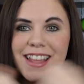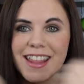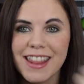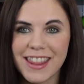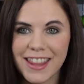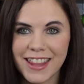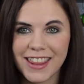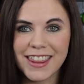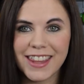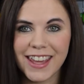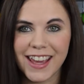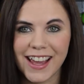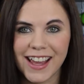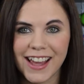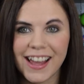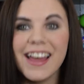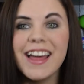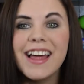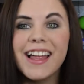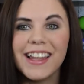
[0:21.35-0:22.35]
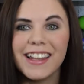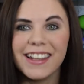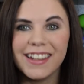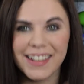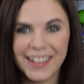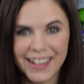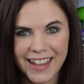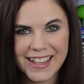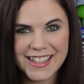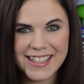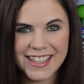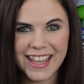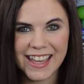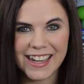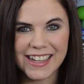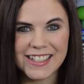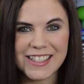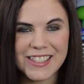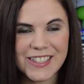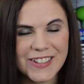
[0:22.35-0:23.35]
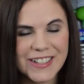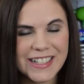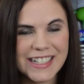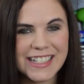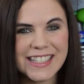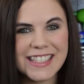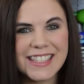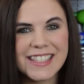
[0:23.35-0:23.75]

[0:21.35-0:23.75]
the thing. Let's get into it.